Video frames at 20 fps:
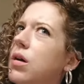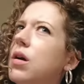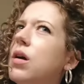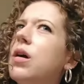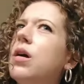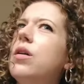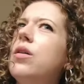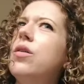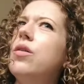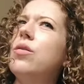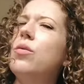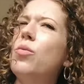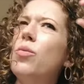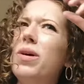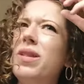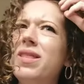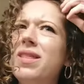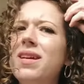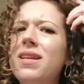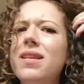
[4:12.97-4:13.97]
under.
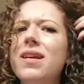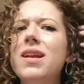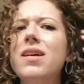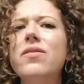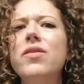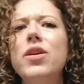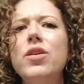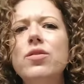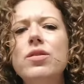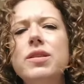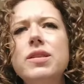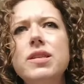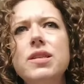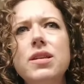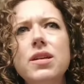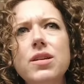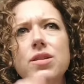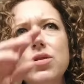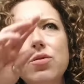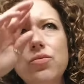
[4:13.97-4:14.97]
One thing that I've noticed,
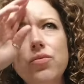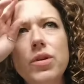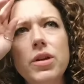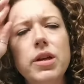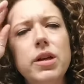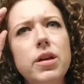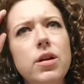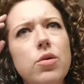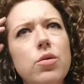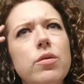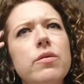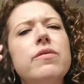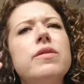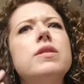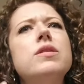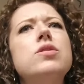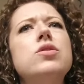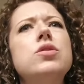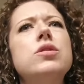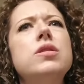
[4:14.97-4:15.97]
and I don't really know if
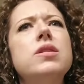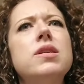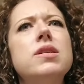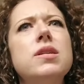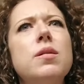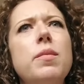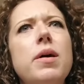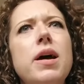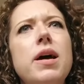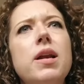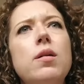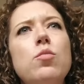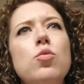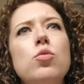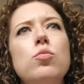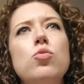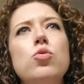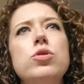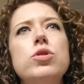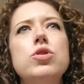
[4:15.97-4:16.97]
it's just because I'm adding
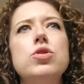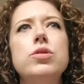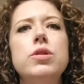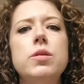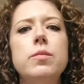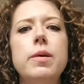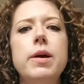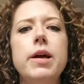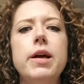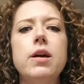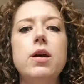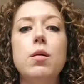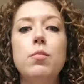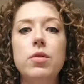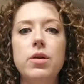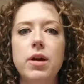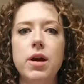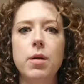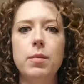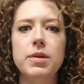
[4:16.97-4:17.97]
more moisture into my hair, I'm
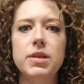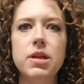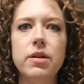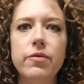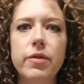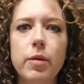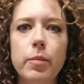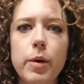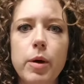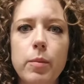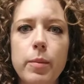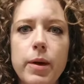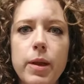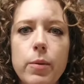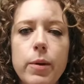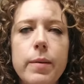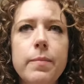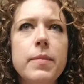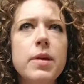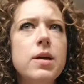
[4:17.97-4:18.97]
looking at myself in the mirror by the
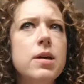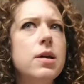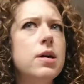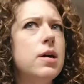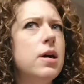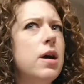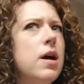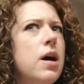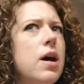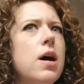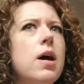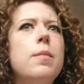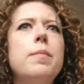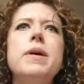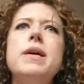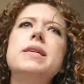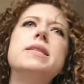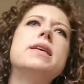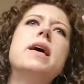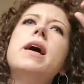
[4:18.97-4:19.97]
way,
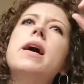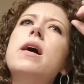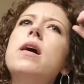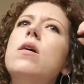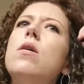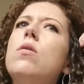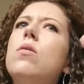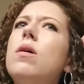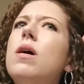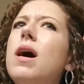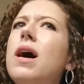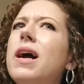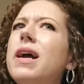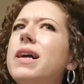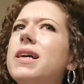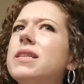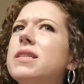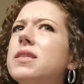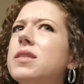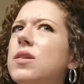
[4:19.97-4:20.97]
is how I
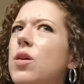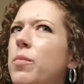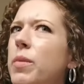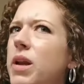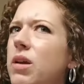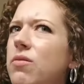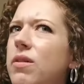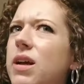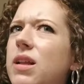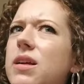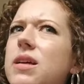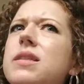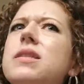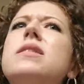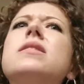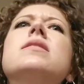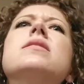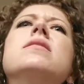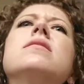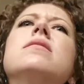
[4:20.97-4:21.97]
get so many
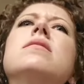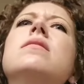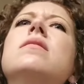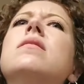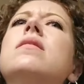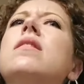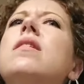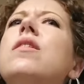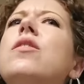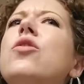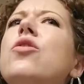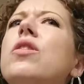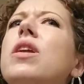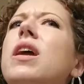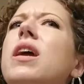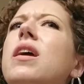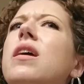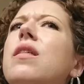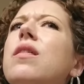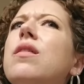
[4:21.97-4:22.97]
ringlets
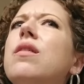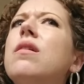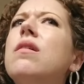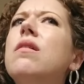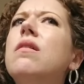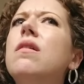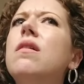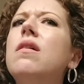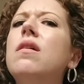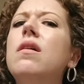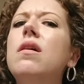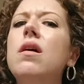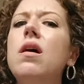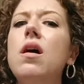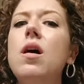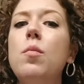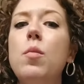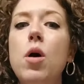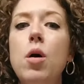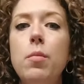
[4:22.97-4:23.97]
underneath
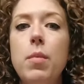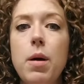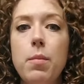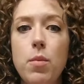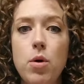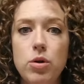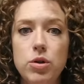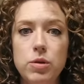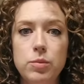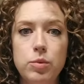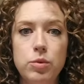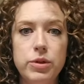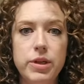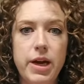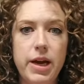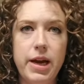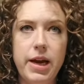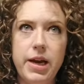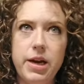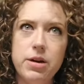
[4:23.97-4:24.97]
on my multiple
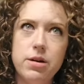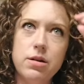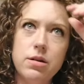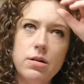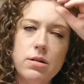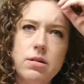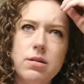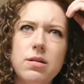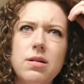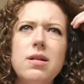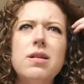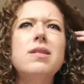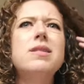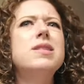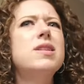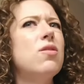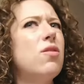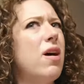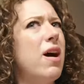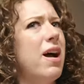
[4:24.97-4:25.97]
day hair.
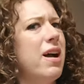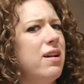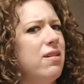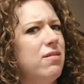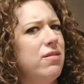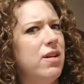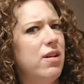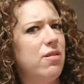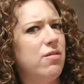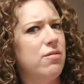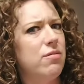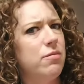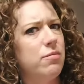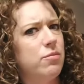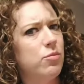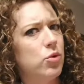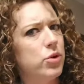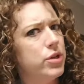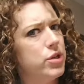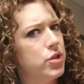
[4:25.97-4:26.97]
So I don't know,
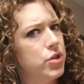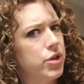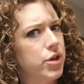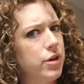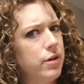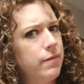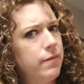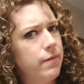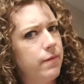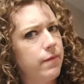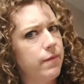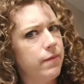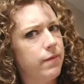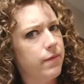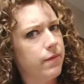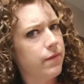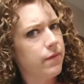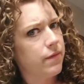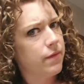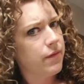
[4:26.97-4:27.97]
moisture,
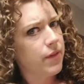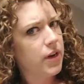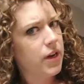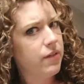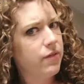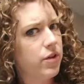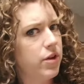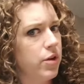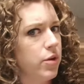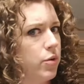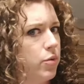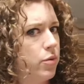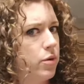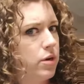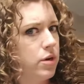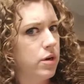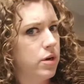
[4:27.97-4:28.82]
if any of you